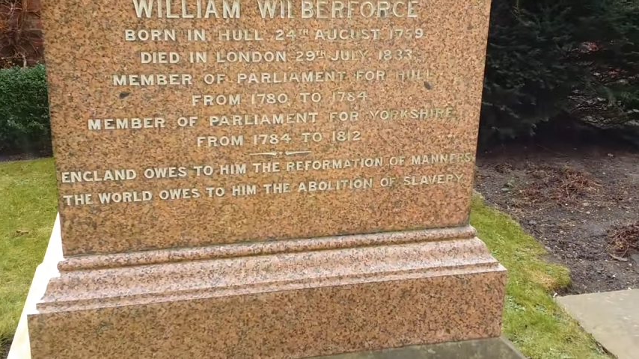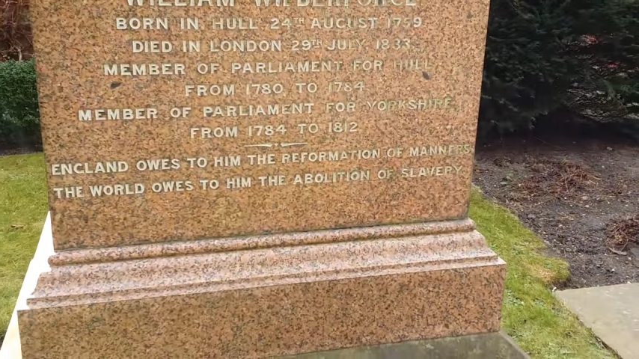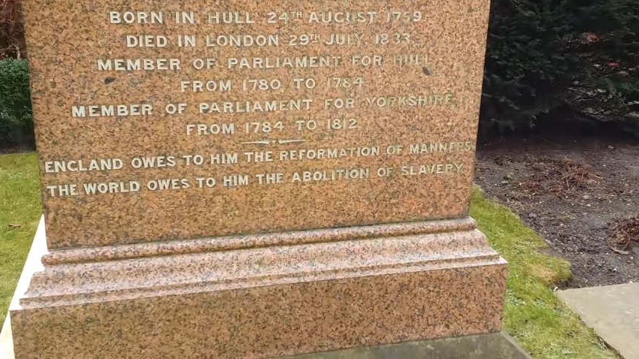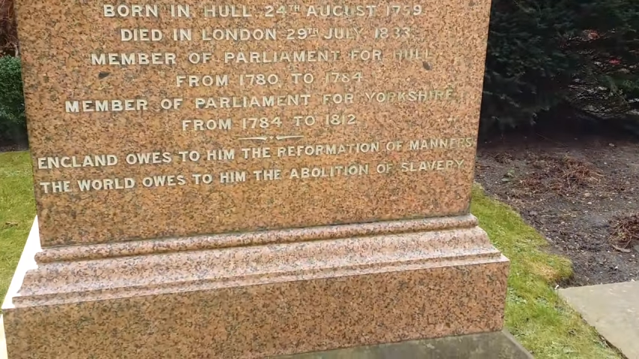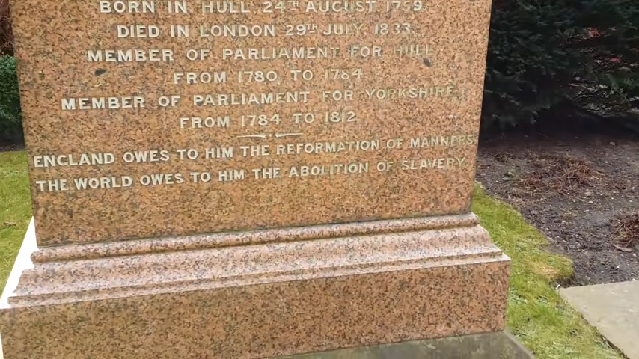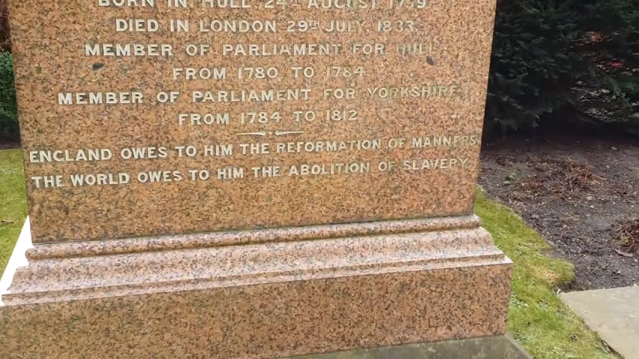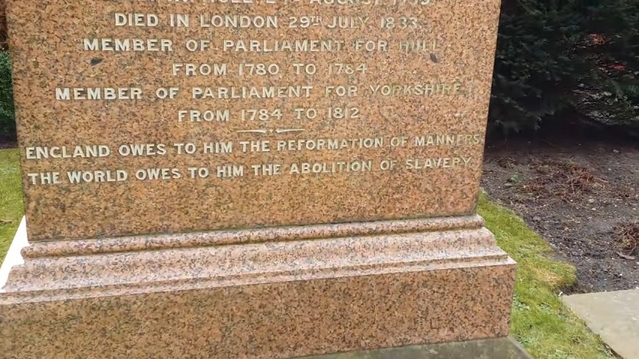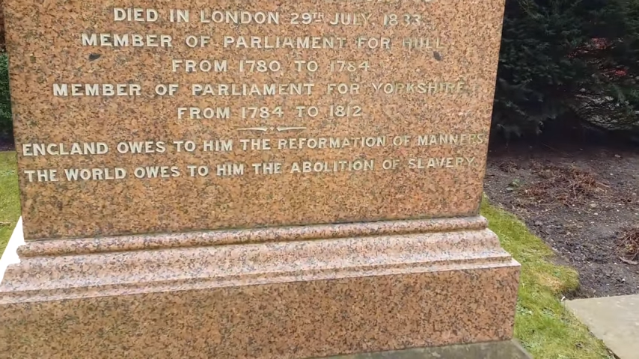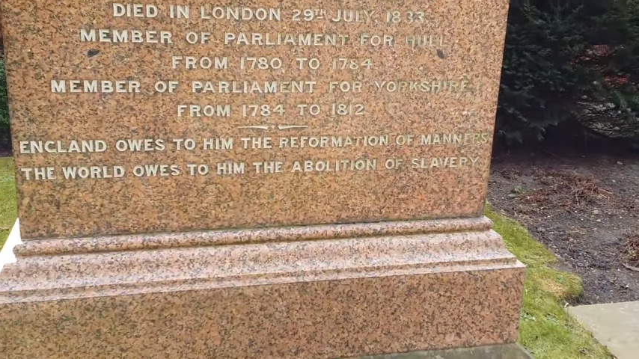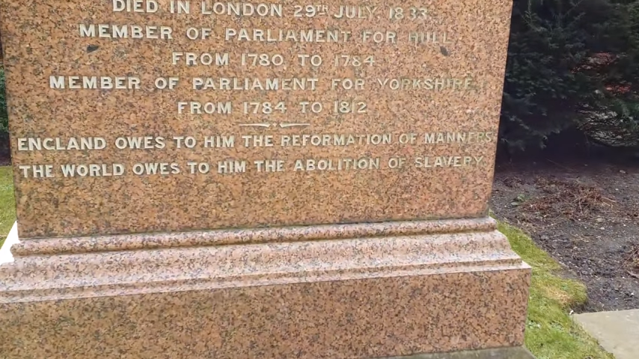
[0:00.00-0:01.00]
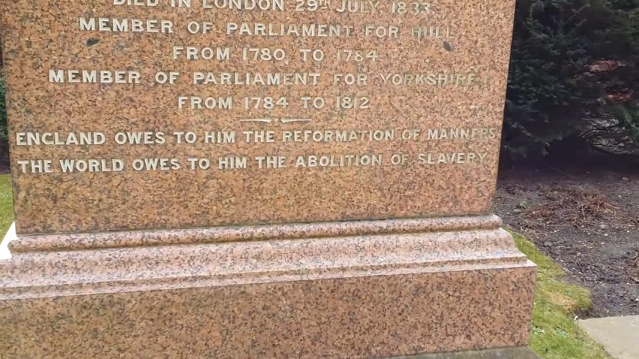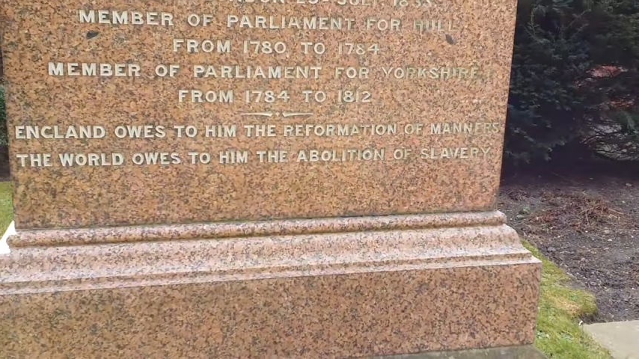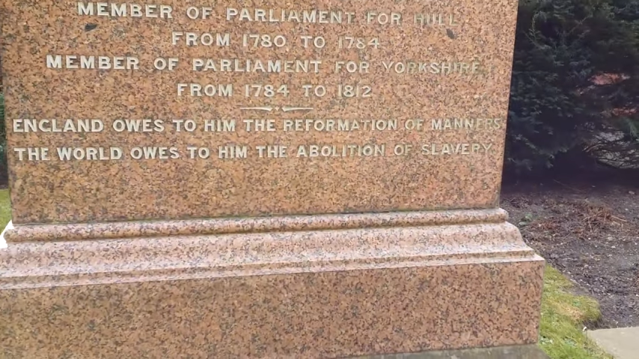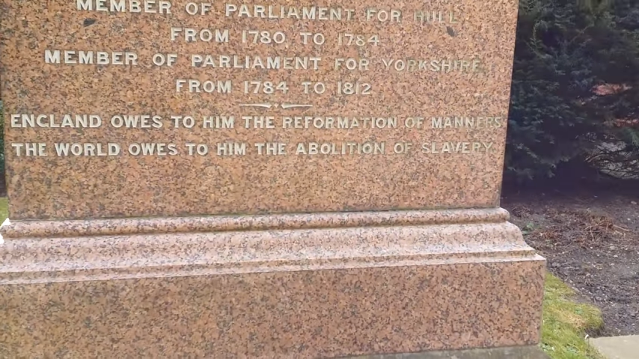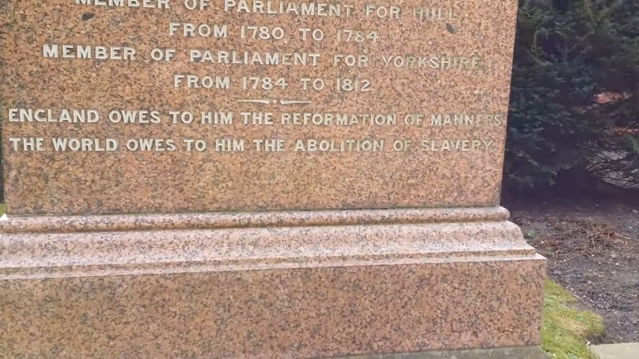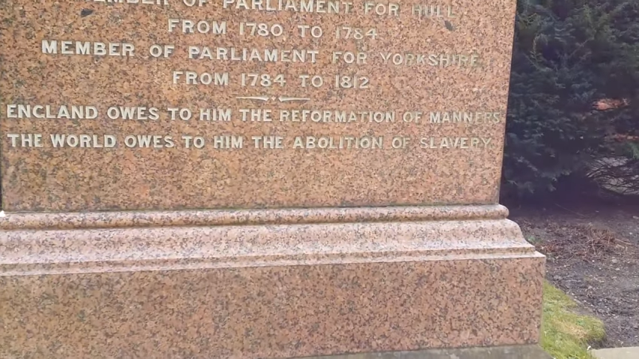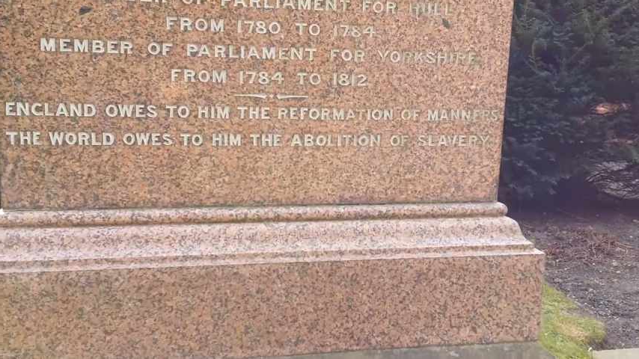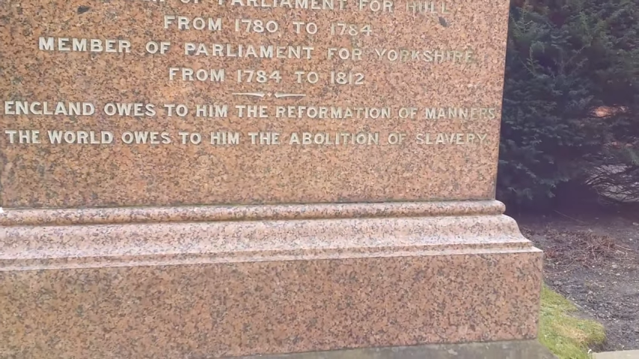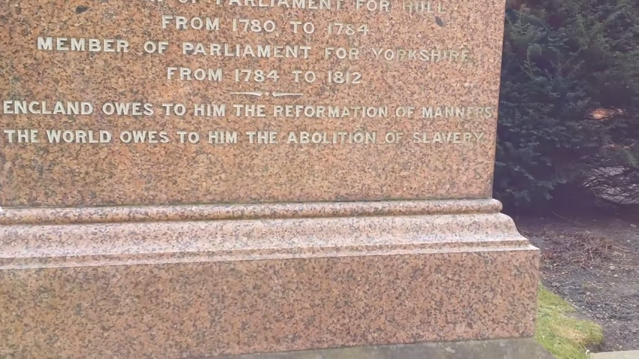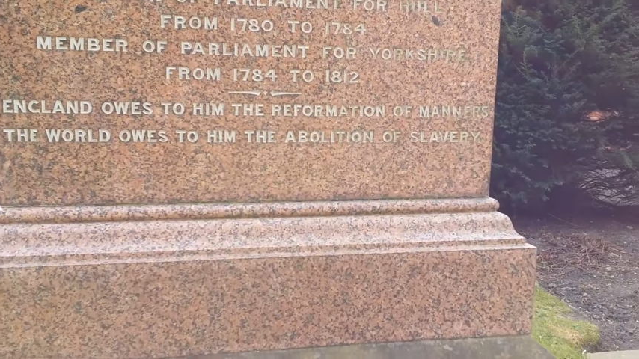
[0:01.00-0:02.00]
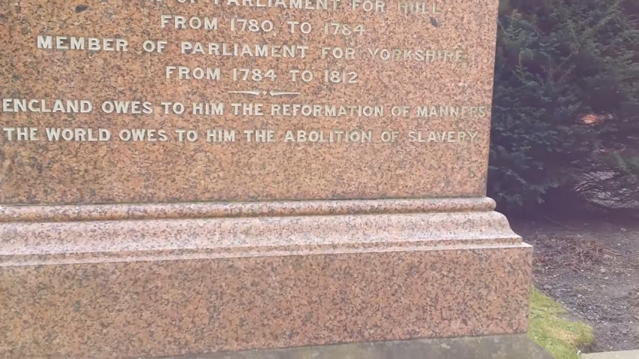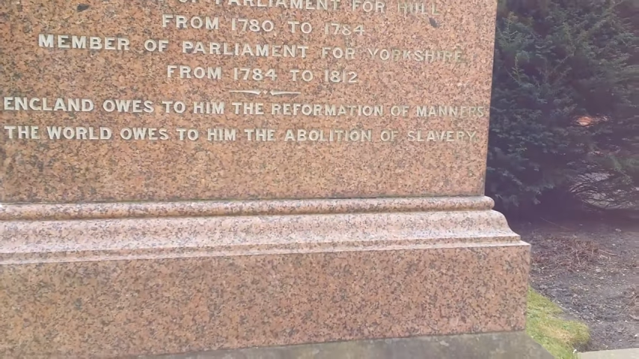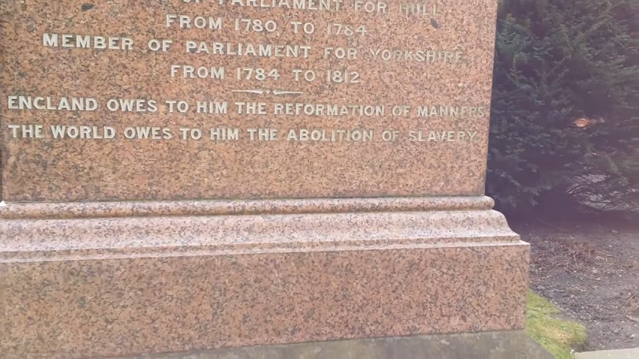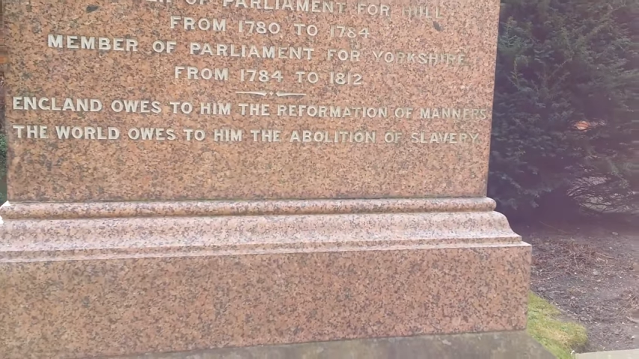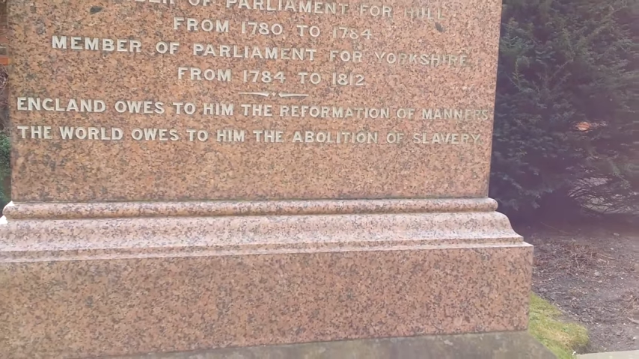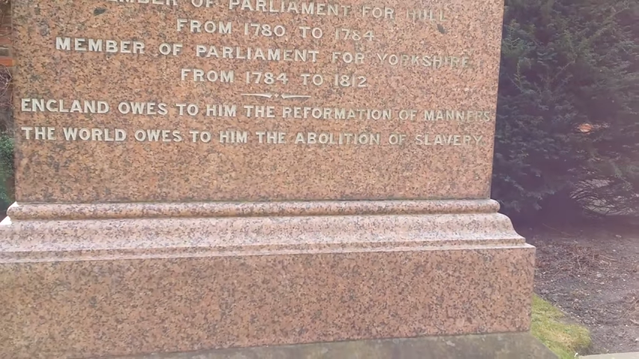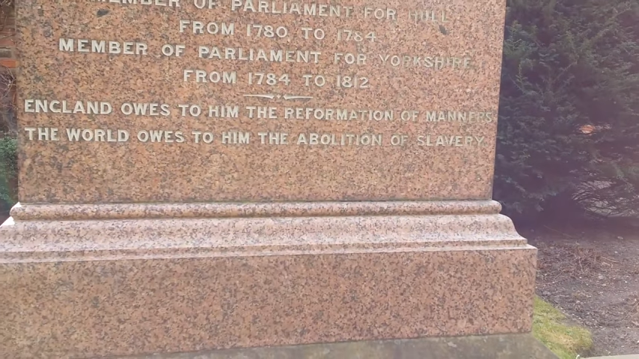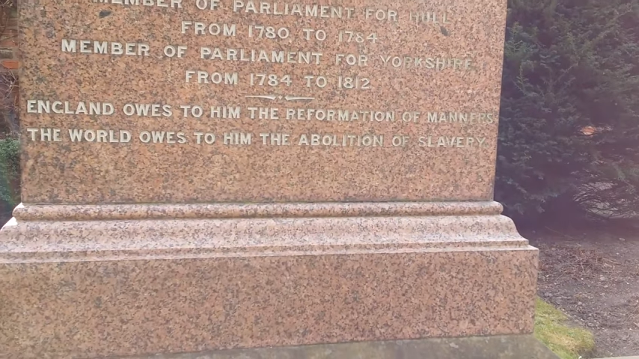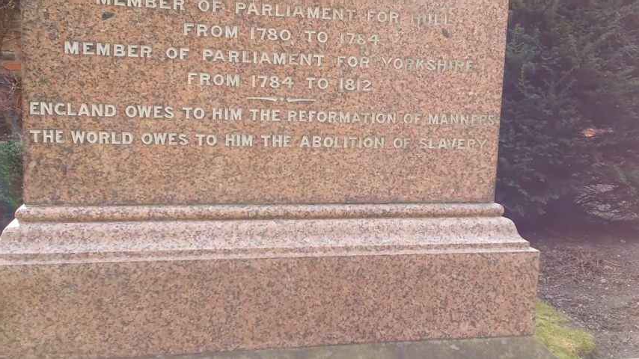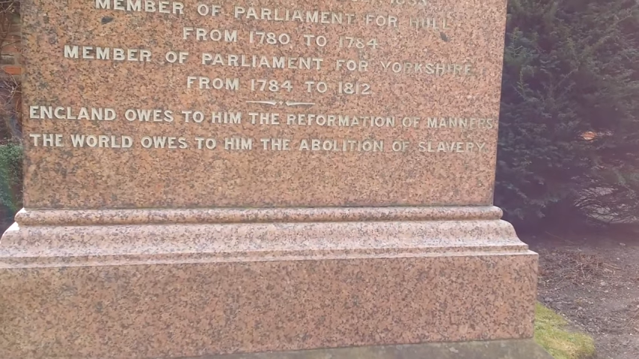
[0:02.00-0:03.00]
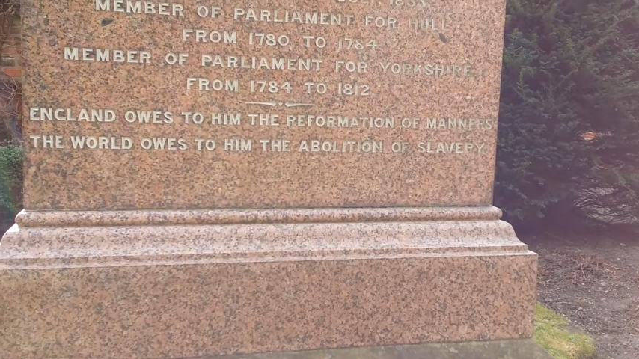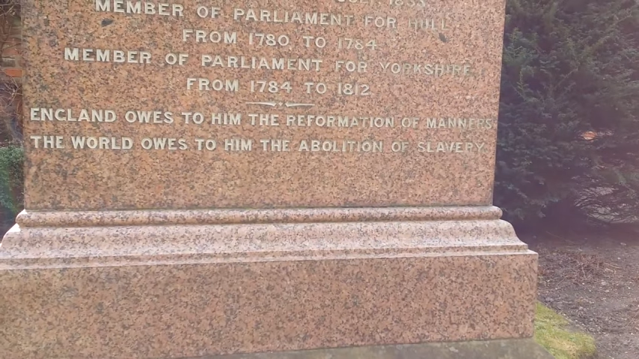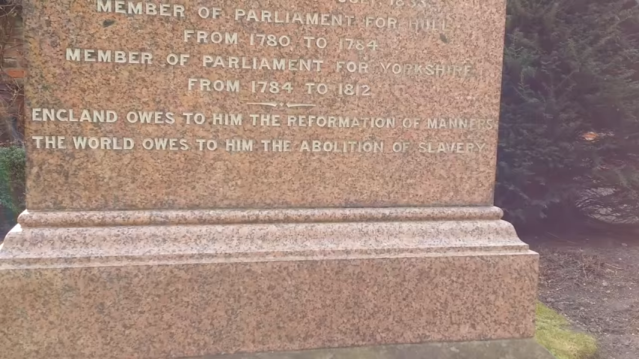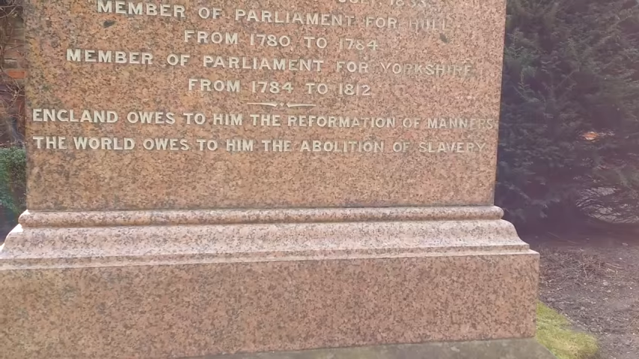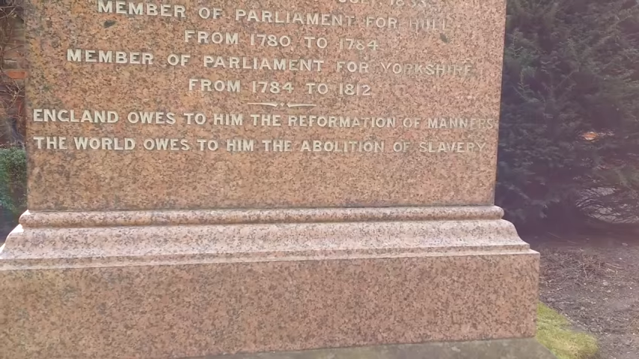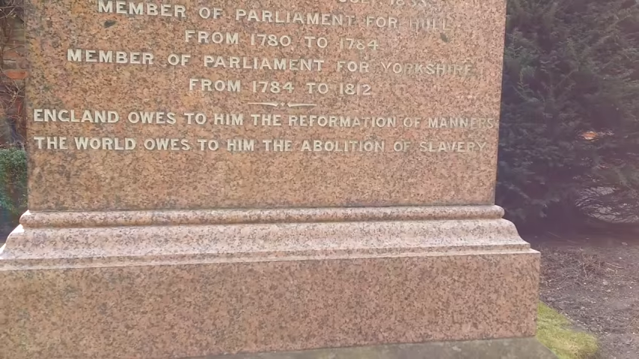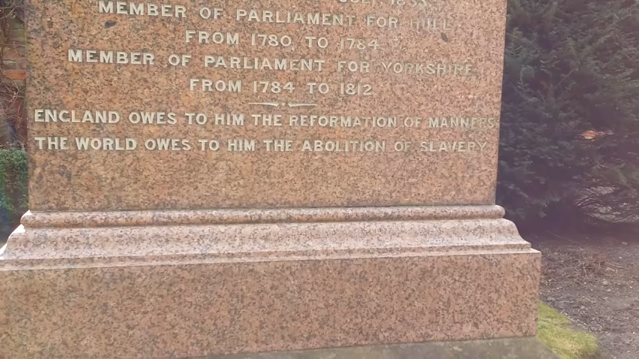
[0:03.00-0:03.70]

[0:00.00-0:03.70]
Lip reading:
Nobody's mouth can be seen.